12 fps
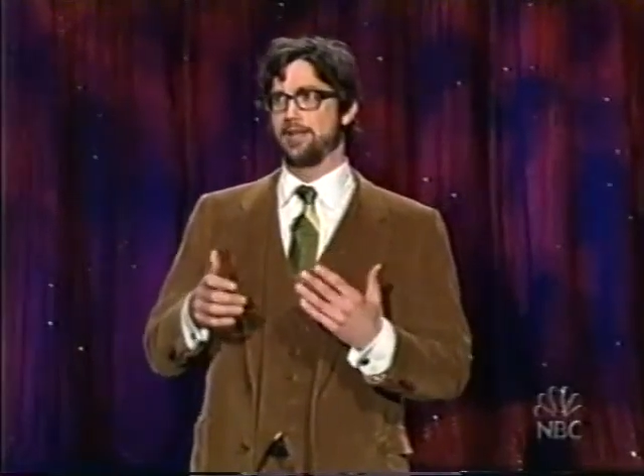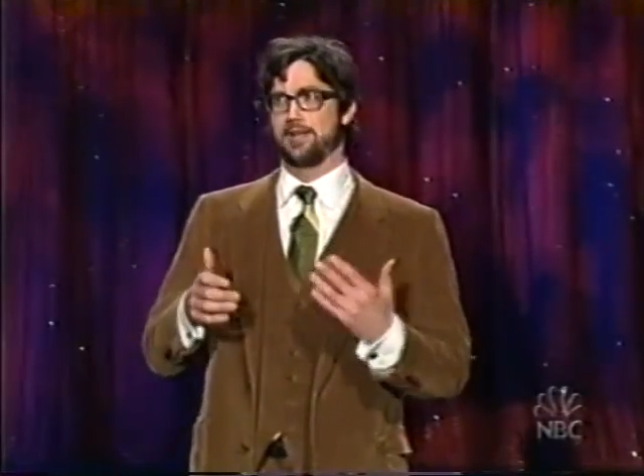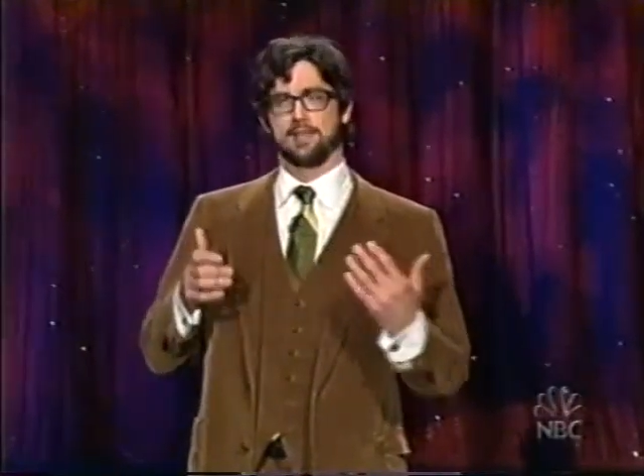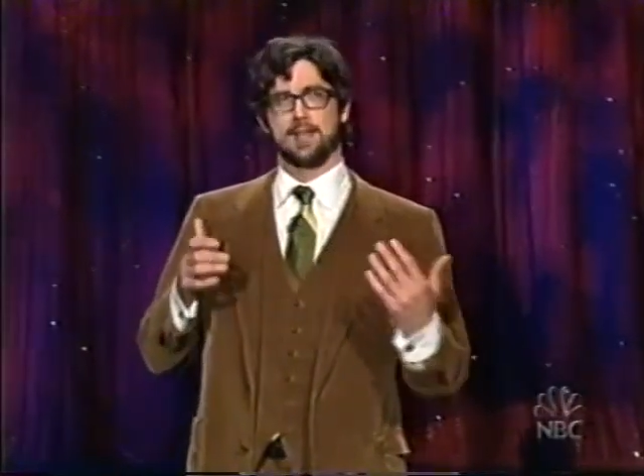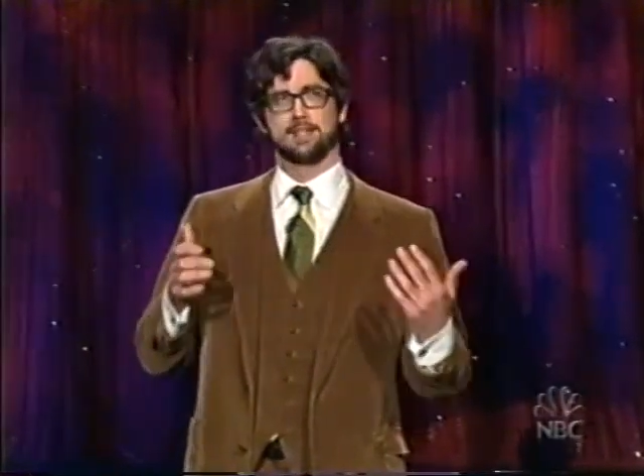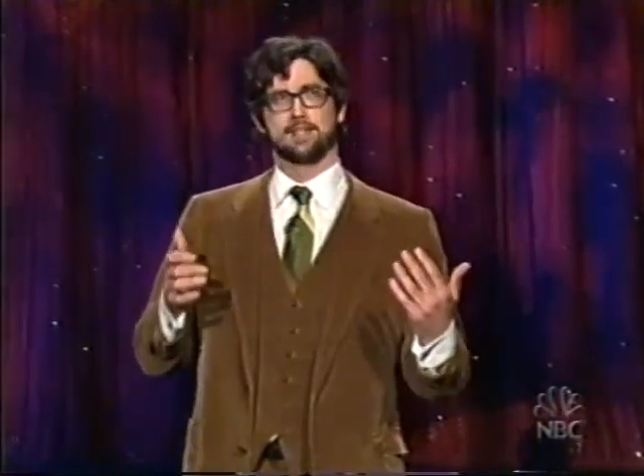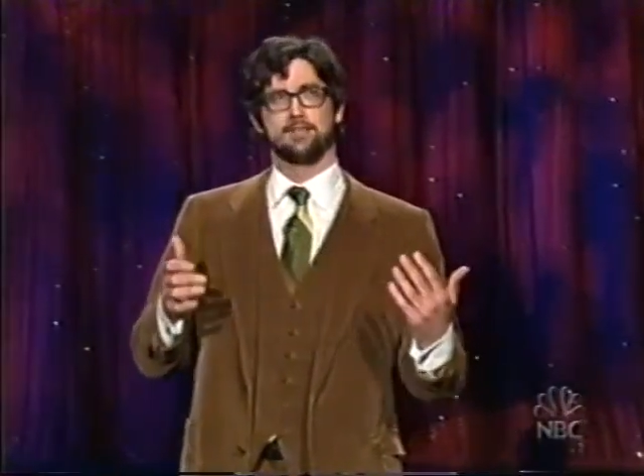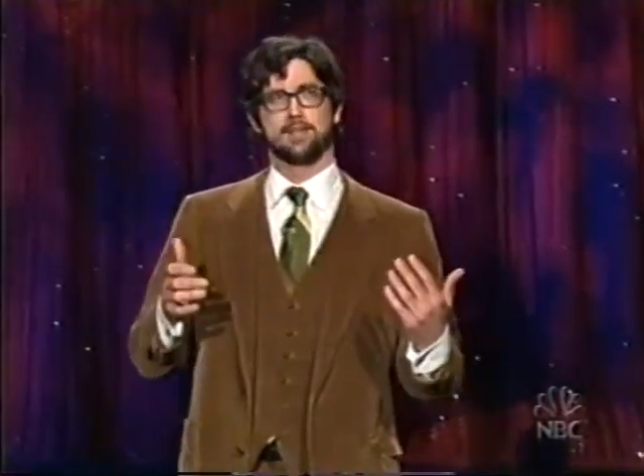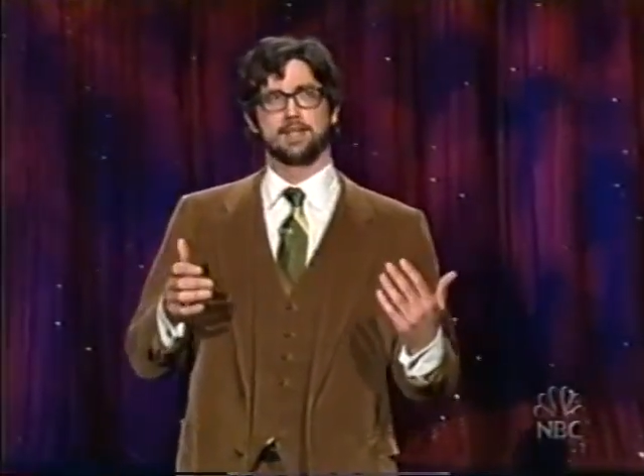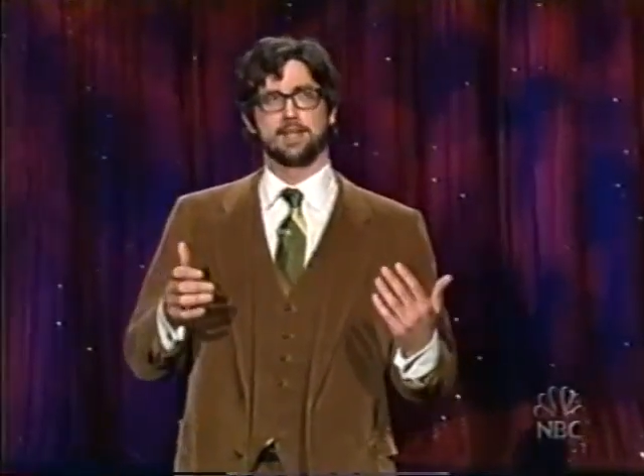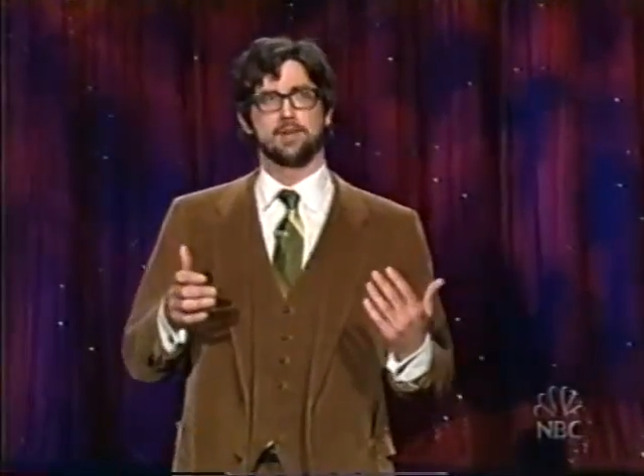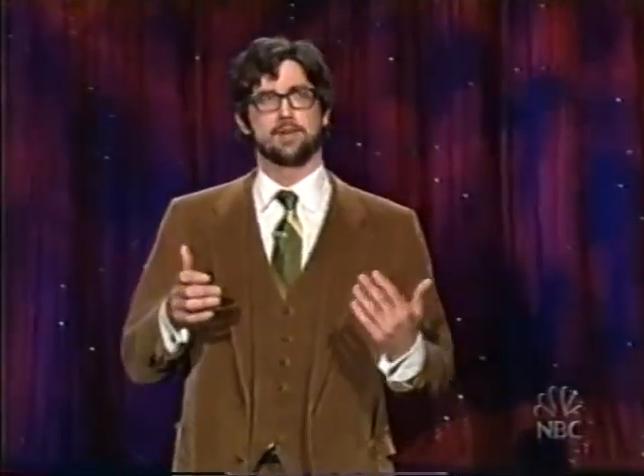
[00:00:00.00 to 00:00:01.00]
like
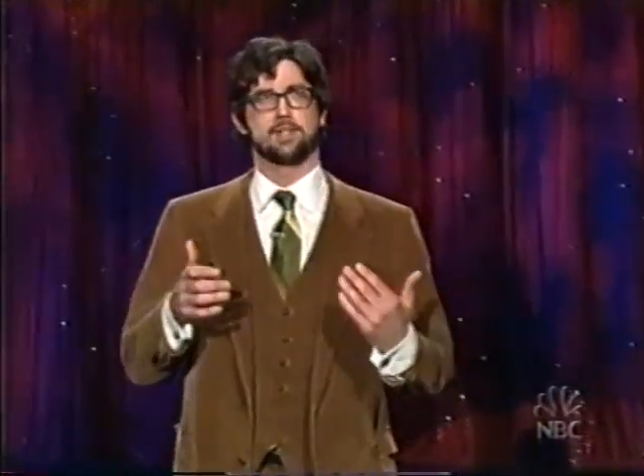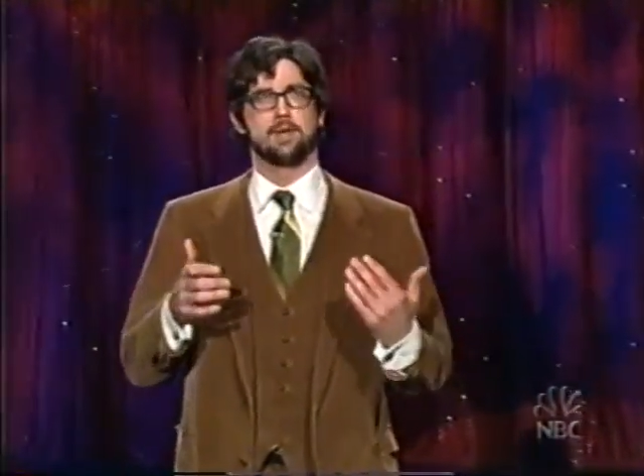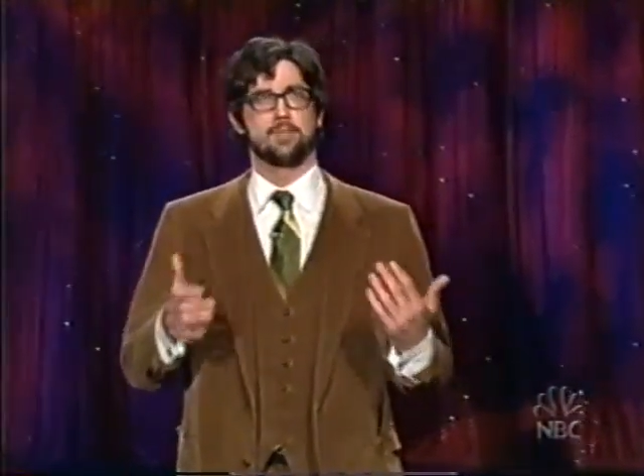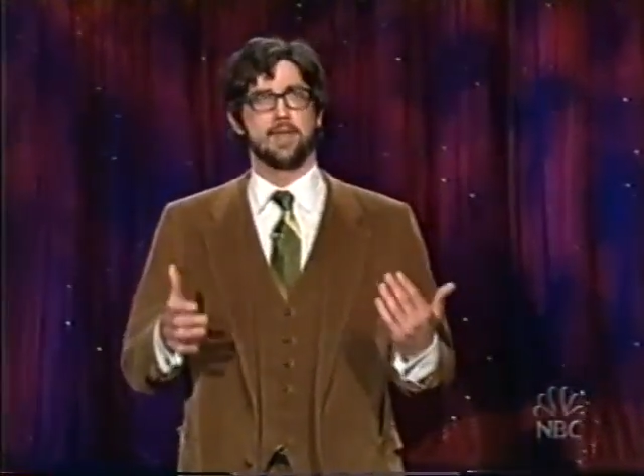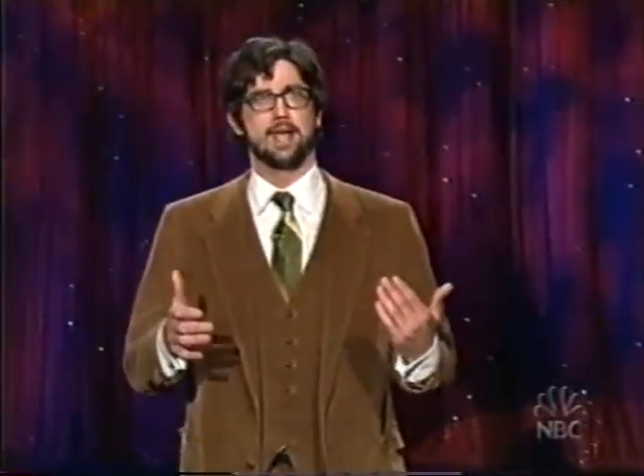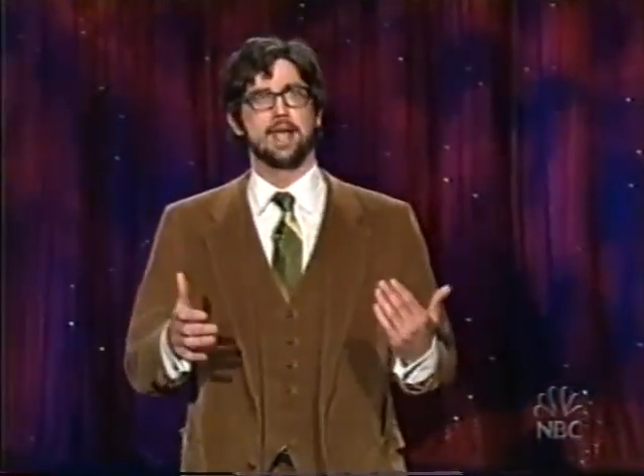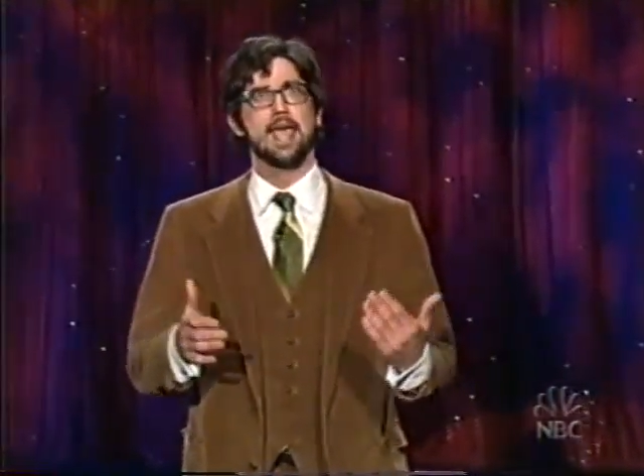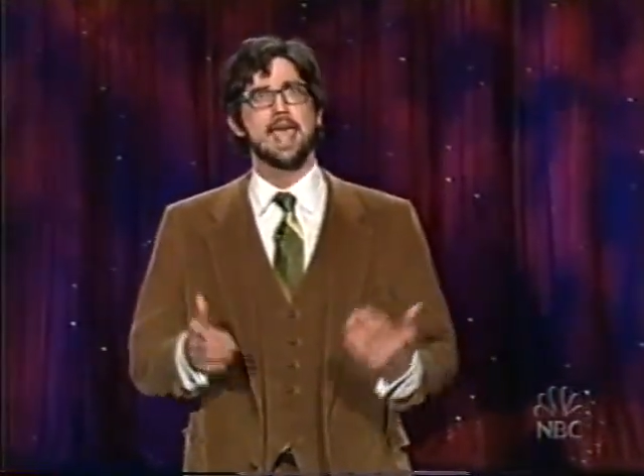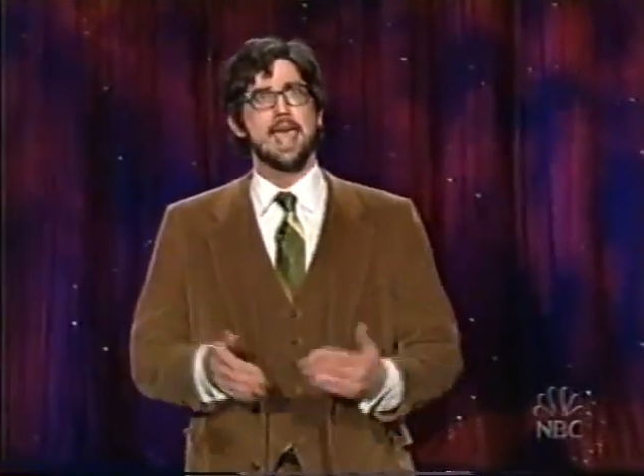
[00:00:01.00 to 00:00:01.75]
Thanksgiving dinner or something,